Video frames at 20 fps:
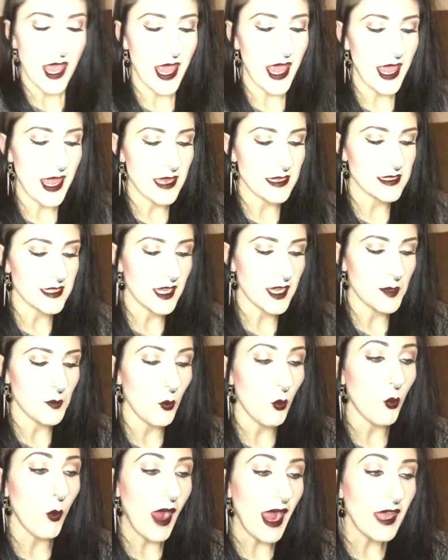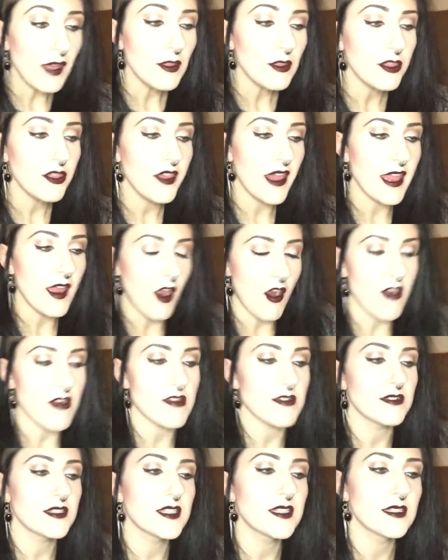And um, while they
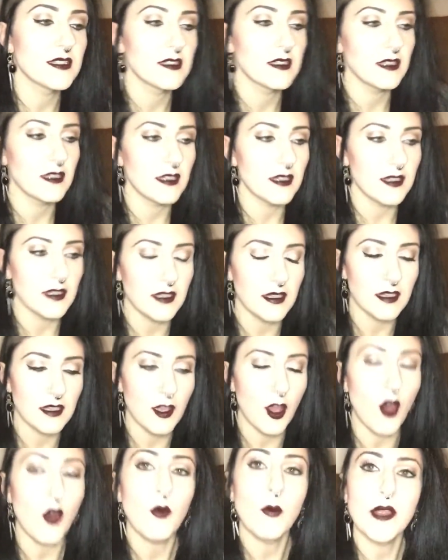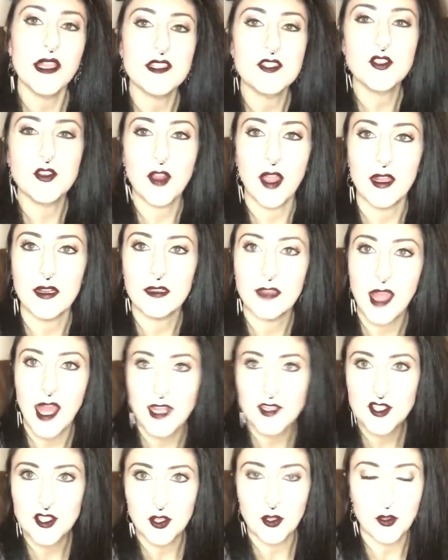aren't always
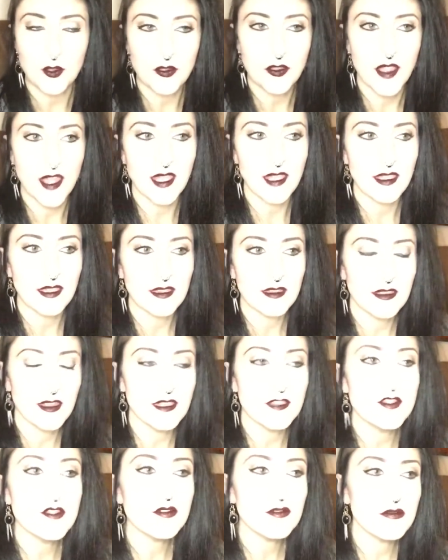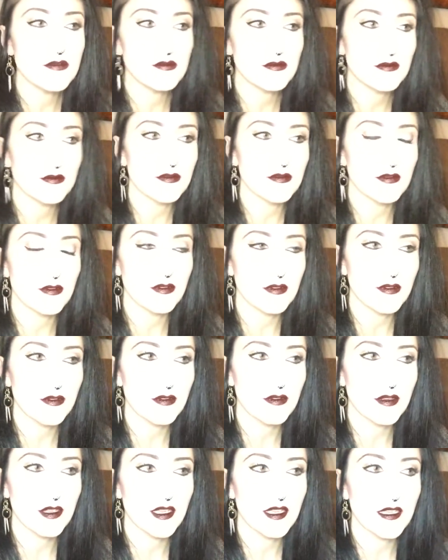chronological, they, they do,
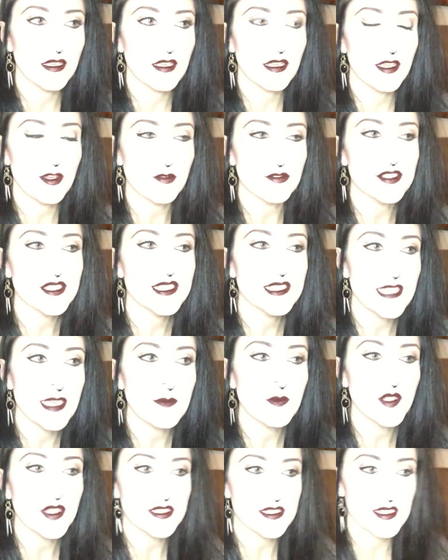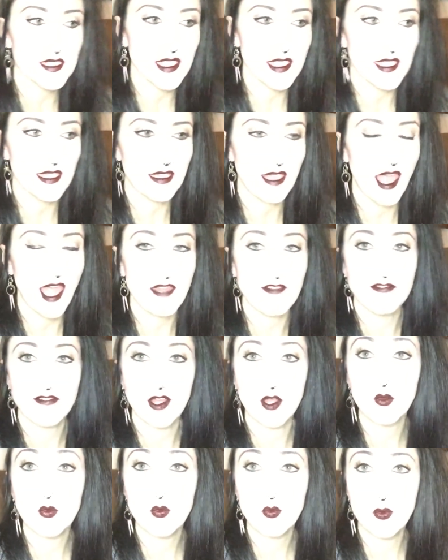you know, seamlessly, I
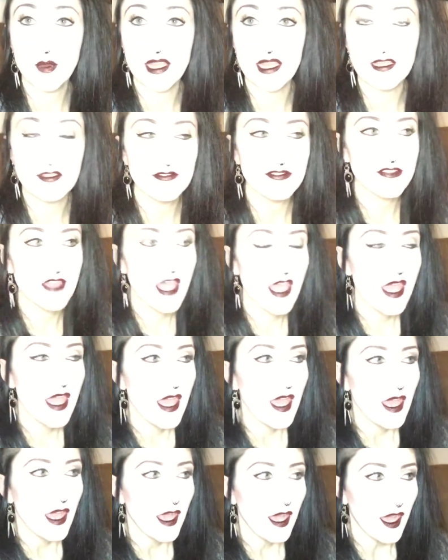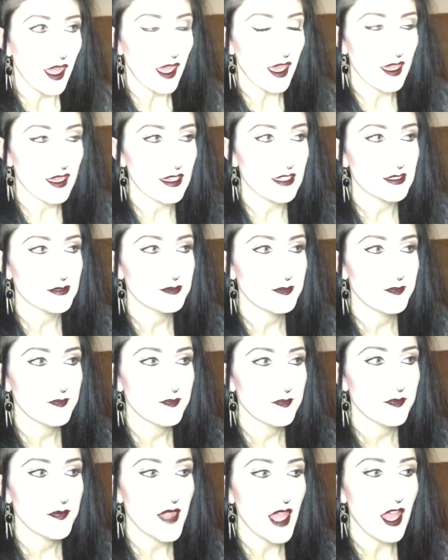felt, weave uh,
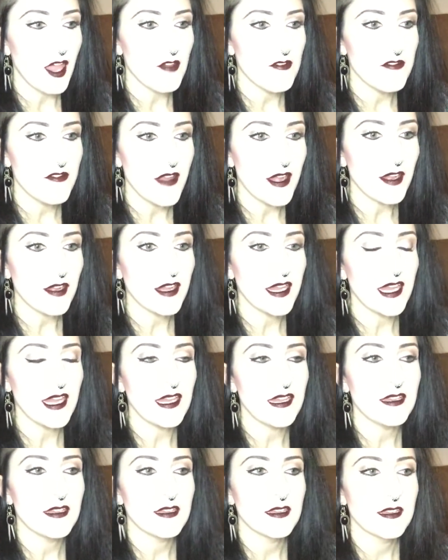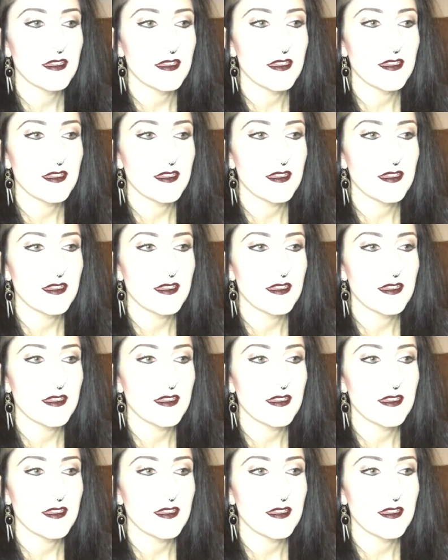a very